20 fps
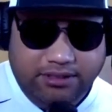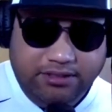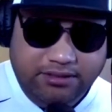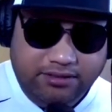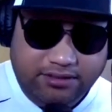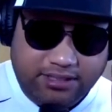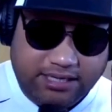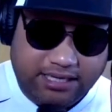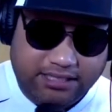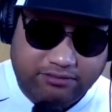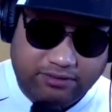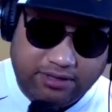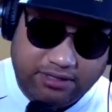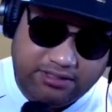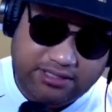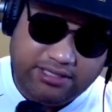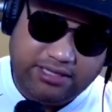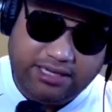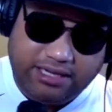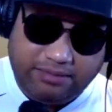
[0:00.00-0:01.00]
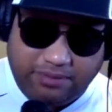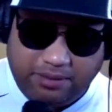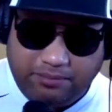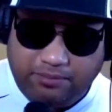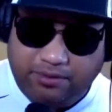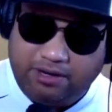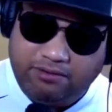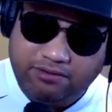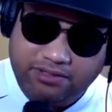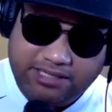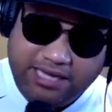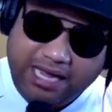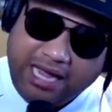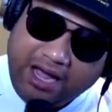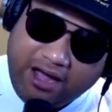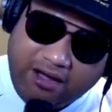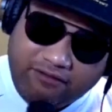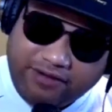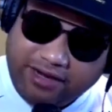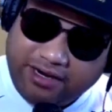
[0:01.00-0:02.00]
So that's why you see a lot of people always say,
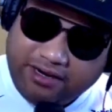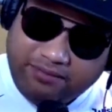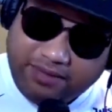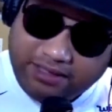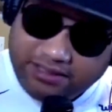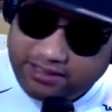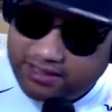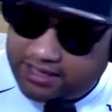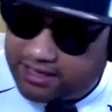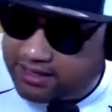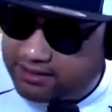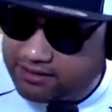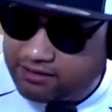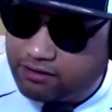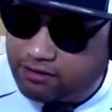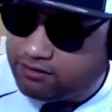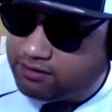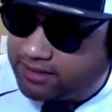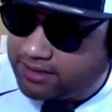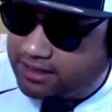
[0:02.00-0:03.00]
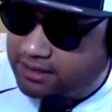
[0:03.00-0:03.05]
"Oh, follow my page, go to my